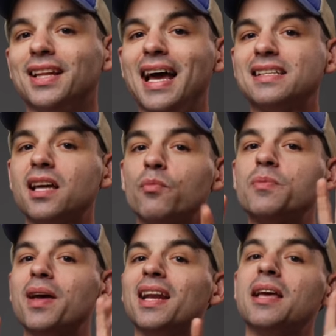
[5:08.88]
last time we
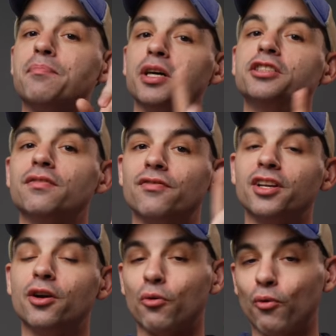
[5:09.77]
made a budget
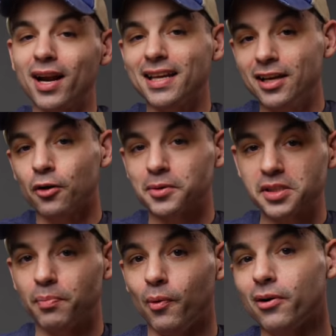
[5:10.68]
video, right here was
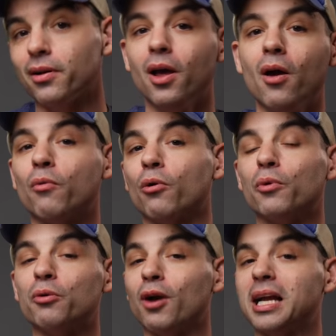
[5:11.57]
the point where
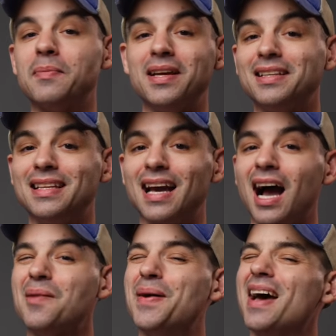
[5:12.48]
we recommended the
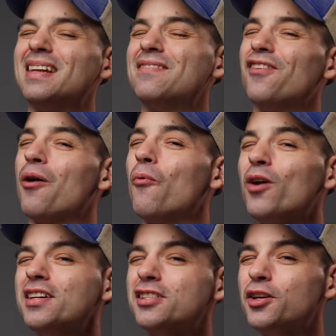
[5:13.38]
iPad. And if I
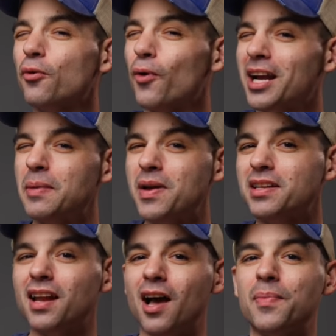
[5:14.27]
was gonna recommend
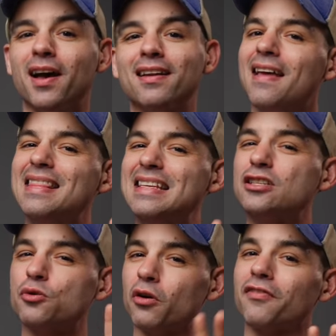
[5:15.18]
an iPad in this
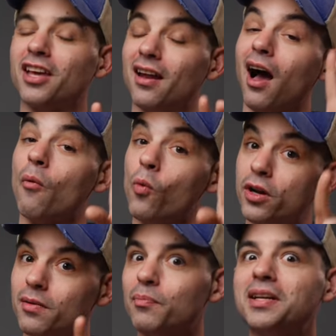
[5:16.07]
sort of kit, I
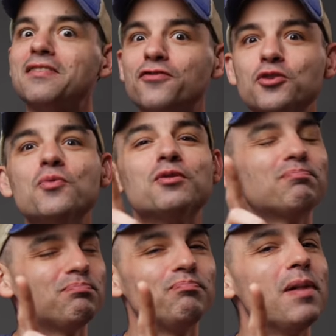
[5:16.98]
wouldn't, but if you
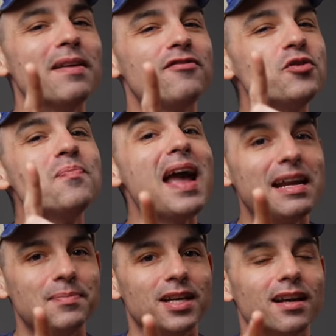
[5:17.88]
if you
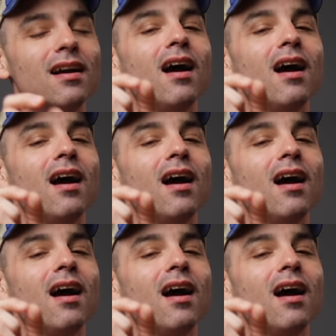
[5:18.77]
made me,